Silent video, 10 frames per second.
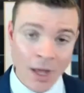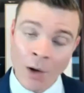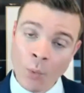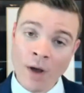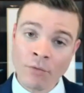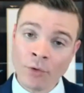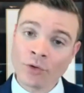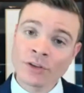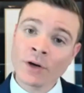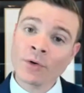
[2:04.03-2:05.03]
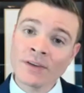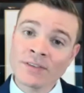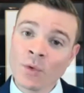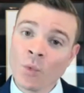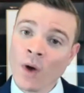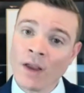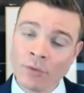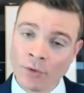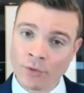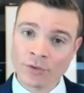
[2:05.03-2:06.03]
However, there is a
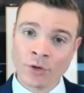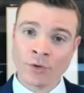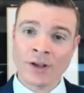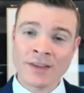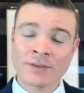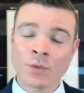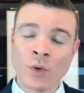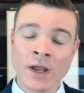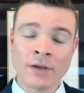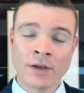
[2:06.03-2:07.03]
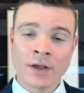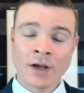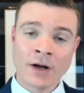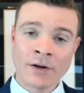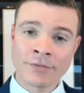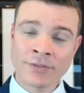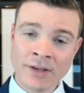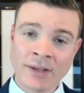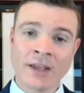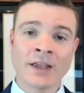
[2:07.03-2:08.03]
waiver. There is a way of
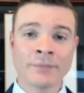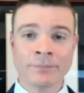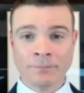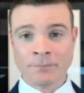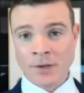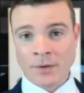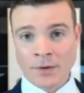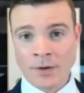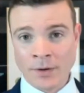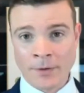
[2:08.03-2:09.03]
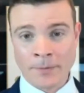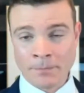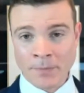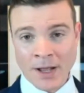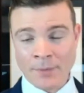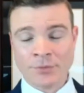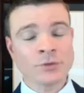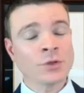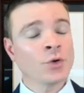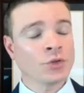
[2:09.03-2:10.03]
seeking
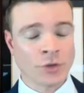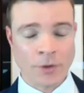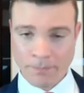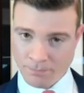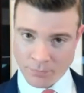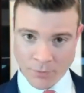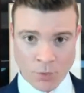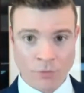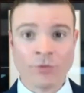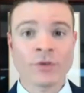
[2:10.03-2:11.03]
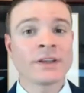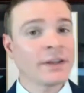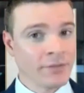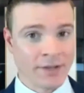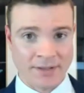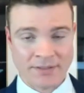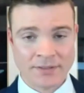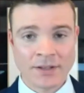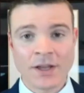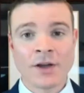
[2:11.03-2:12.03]
absolution or
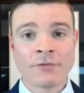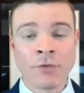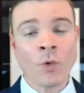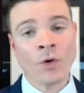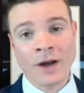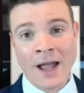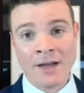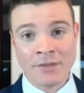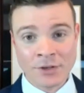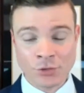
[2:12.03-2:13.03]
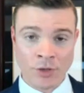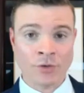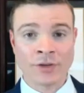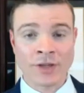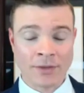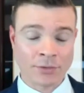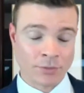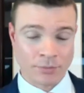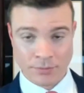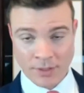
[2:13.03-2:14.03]
forgiveness for having triggered that.
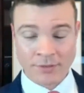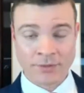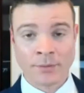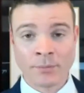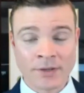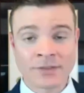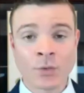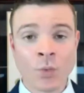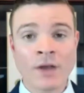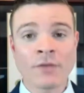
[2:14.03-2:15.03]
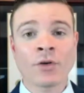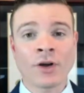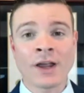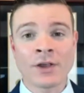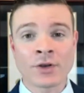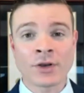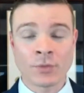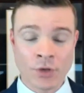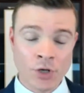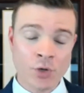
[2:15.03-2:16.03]
It's a waiver, and
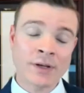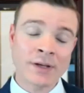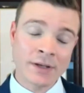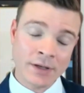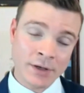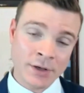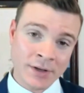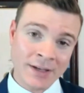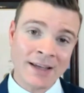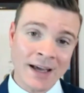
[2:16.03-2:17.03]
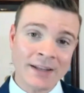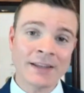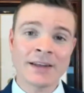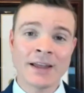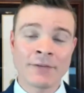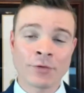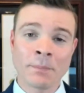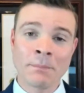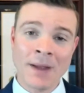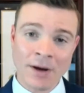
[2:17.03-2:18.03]
you can get it if
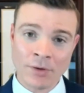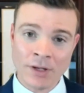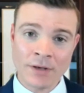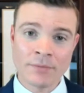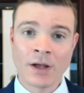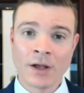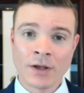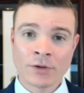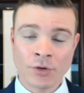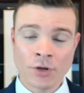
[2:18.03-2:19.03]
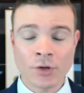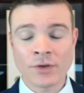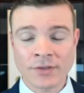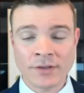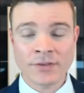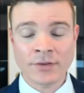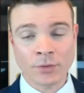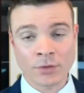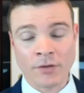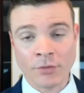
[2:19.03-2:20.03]
you're married to a U.S. citizen
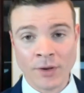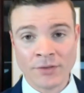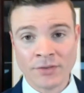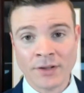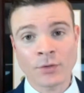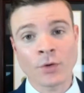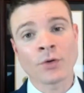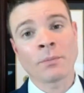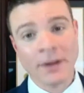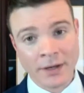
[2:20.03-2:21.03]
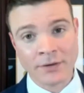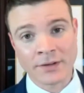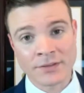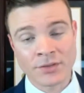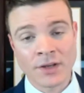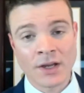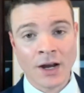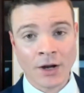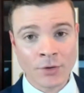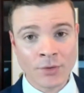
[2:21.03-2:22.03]
or lawful resident, or your parents
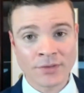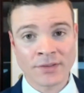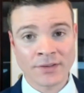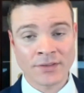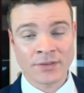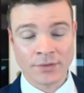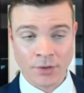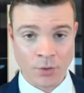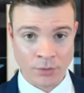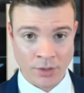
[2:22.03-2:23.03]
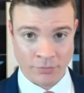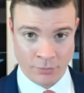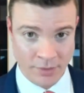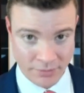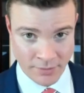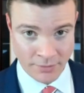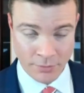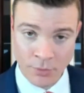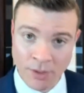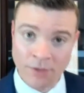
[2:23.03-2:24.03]
are U.S. citizens or lawful
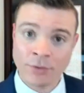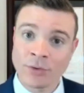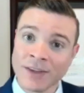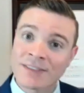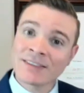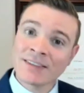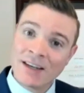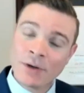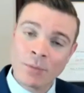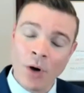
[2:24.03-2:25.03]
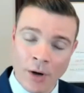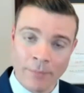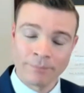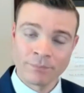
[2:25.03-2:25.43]
residents. Okay, so that's a 10-year bar.